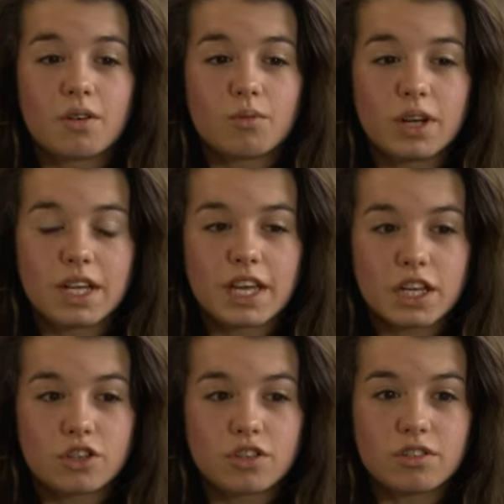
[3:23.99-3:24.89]
real
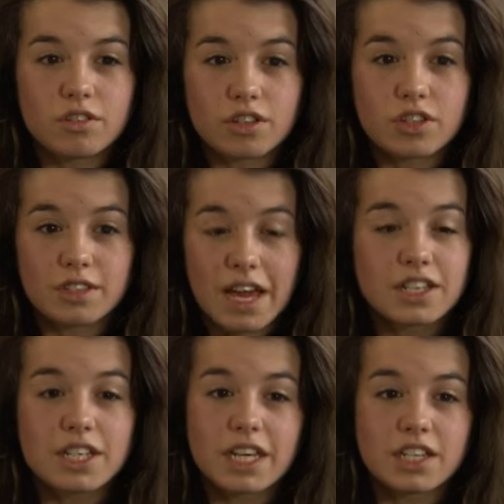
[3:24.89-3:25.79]
issues such as
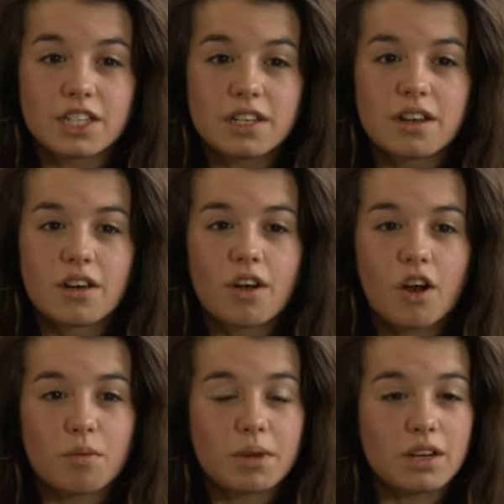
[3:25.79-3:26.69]
education
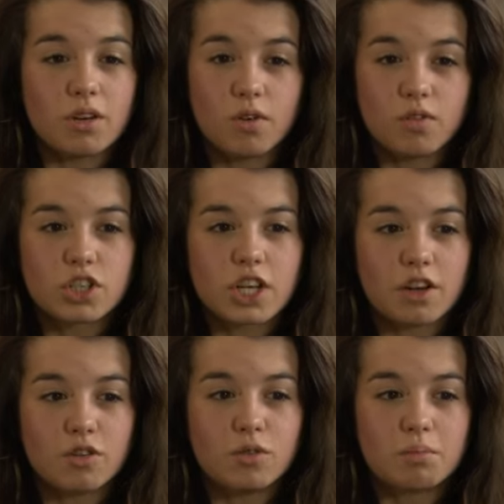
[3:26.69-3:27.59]
are being
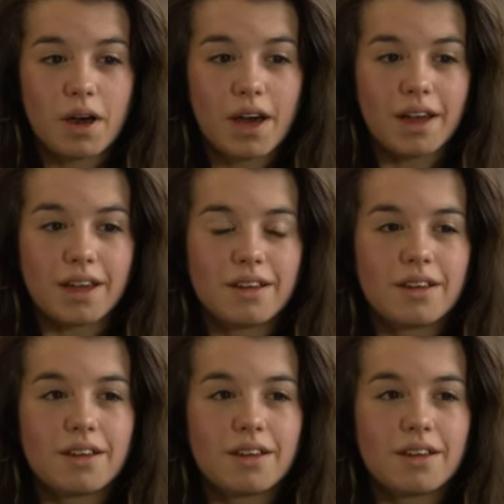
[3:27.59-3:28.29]
overshadowed by